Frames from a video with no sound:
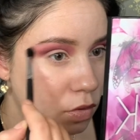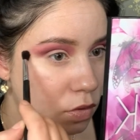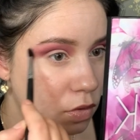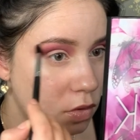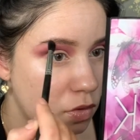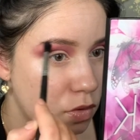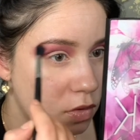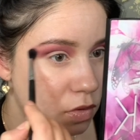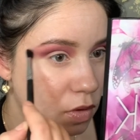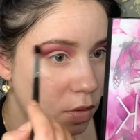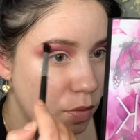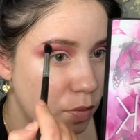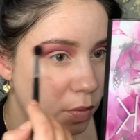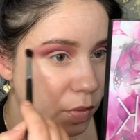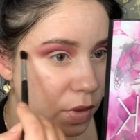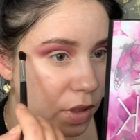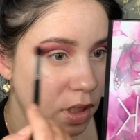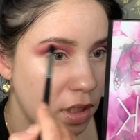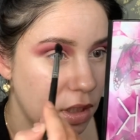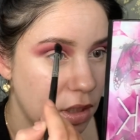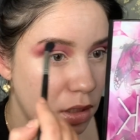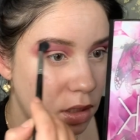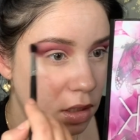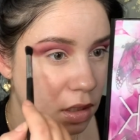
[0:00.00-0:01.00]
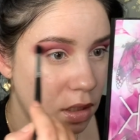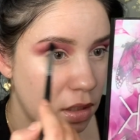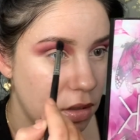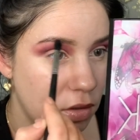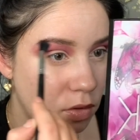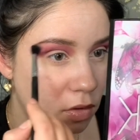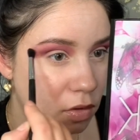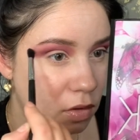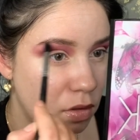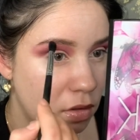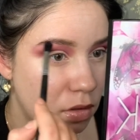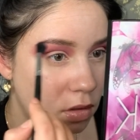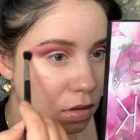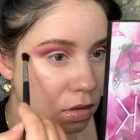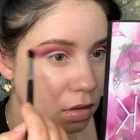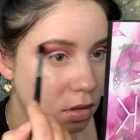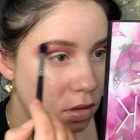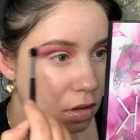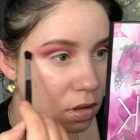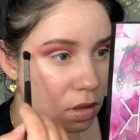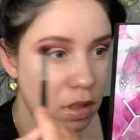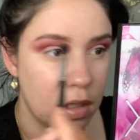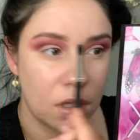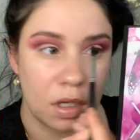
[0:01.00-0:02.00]
So I'm bringing it all
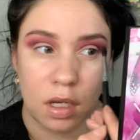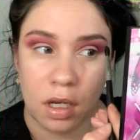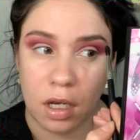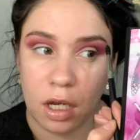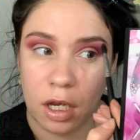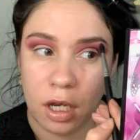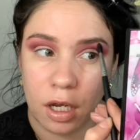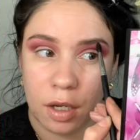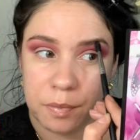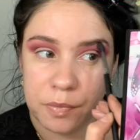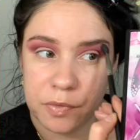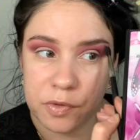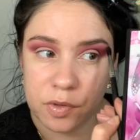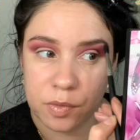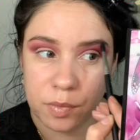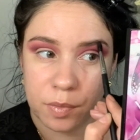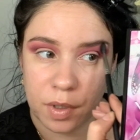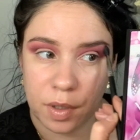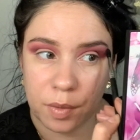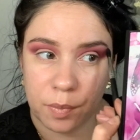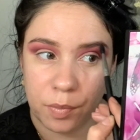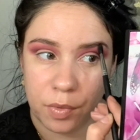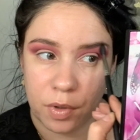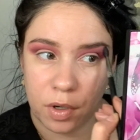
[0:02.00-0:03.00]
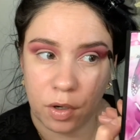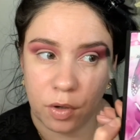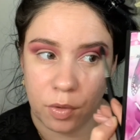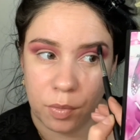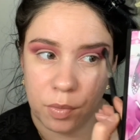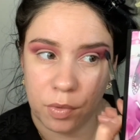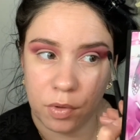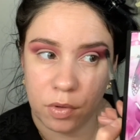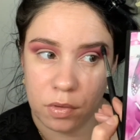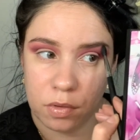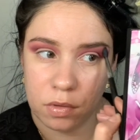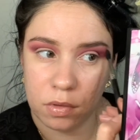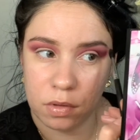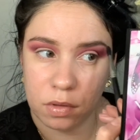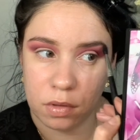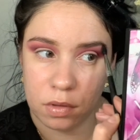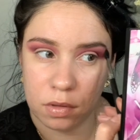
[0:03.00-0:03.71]
up to my brow bone.